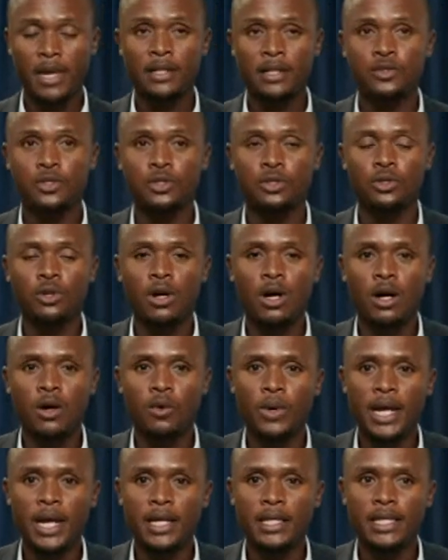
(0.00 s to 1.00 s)
As you are
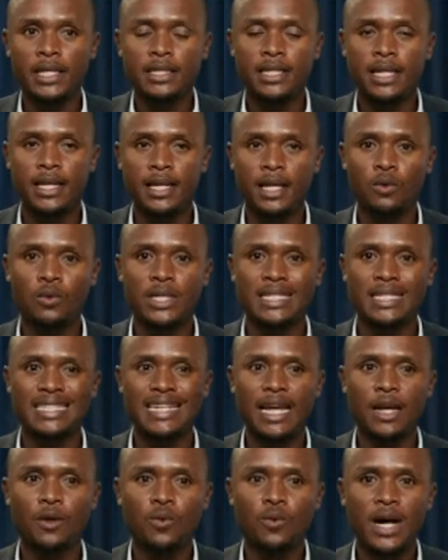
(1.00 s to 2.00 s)
aware, yesterday was
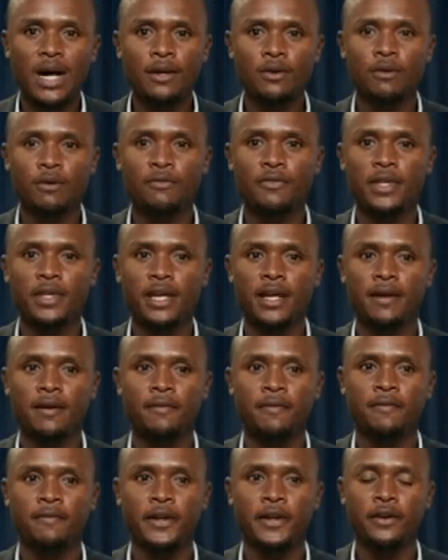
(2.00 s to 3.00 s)
day one of the
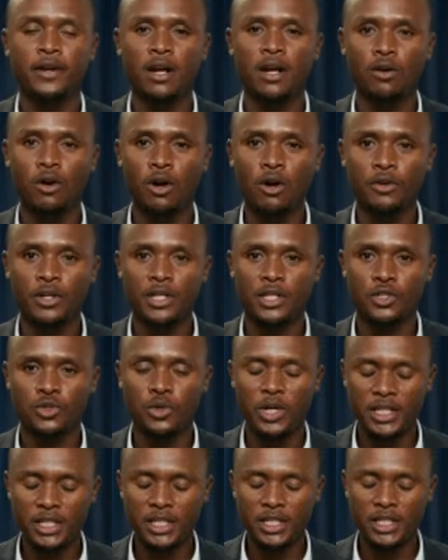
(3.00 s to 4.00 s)
Federal Congress
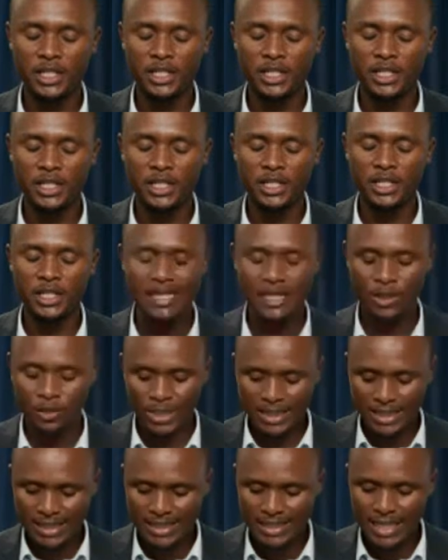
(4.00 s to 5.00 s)
2020. It
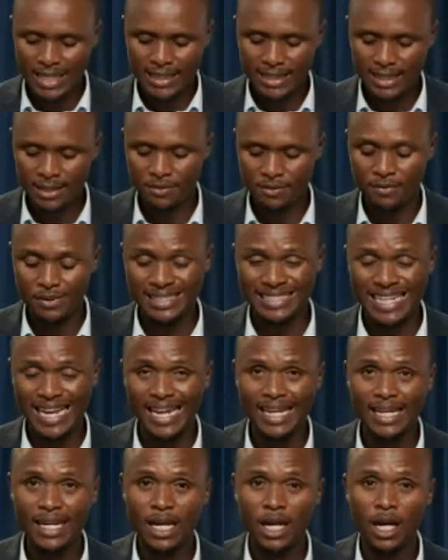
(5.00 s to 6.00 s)
was a successful
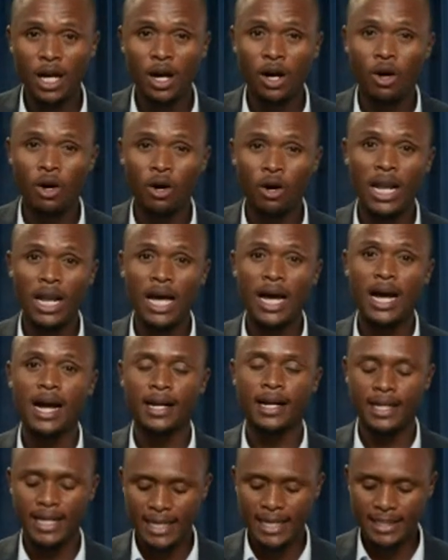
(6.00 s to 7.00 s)
day. All our
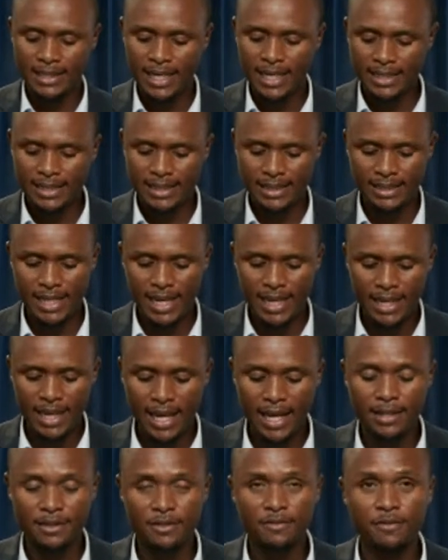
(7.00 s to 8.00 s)
accredited
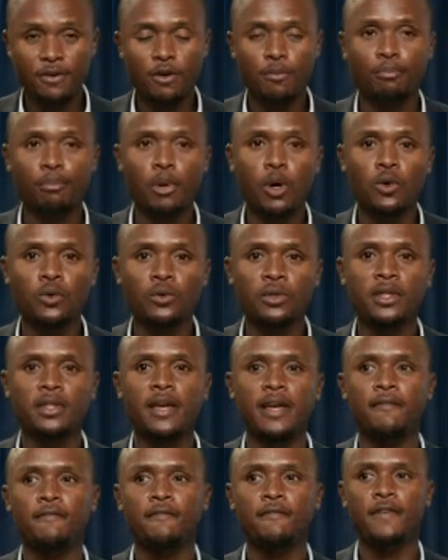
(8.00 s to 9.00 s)
delegates from both
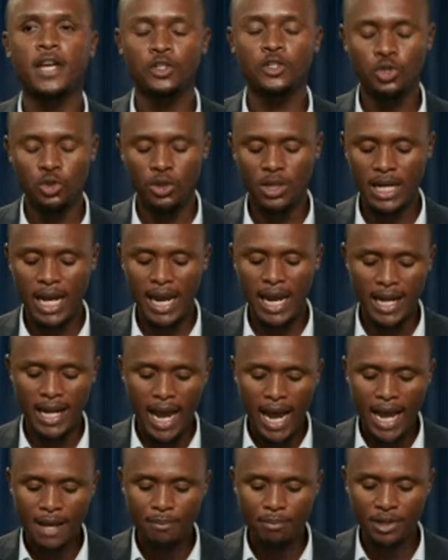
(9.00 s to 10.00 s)
the virtual and
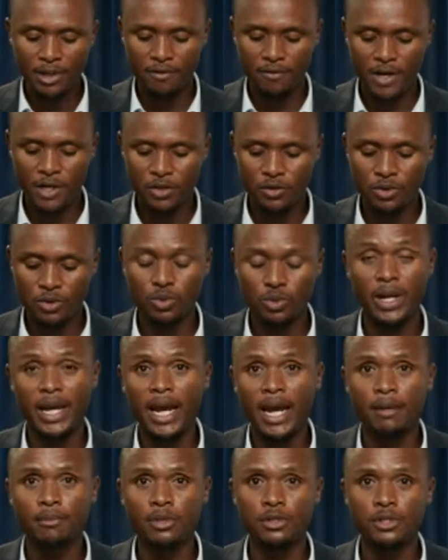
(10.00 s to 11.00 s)
hybrid venues were
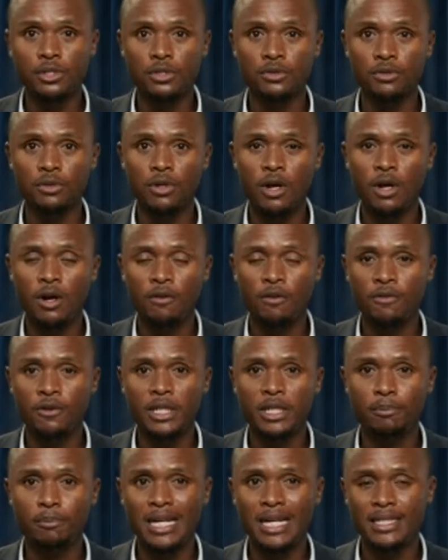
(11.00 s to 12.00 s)
able to
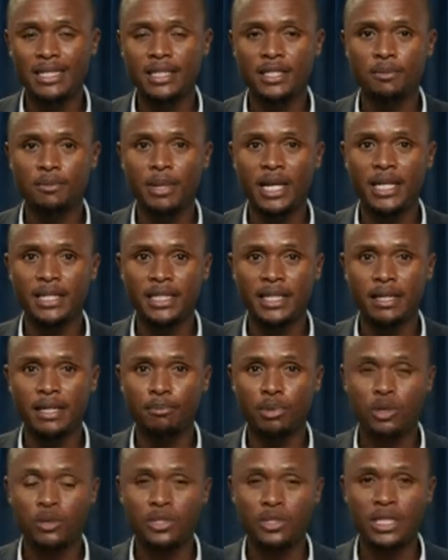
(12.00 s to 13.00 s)
fully participate in the
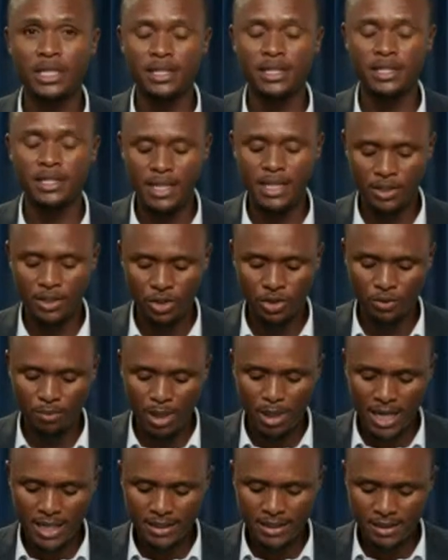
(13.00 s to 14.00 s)
proceedings that took
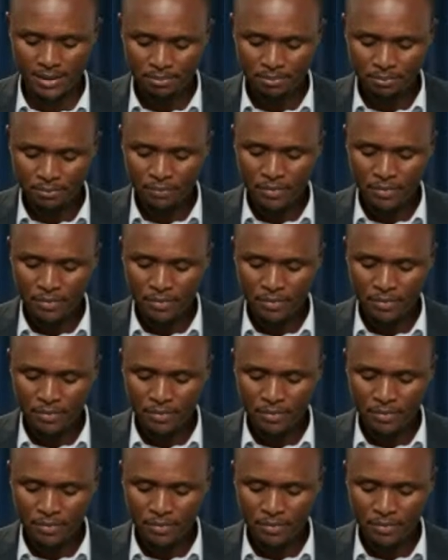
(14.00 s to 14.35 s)
place.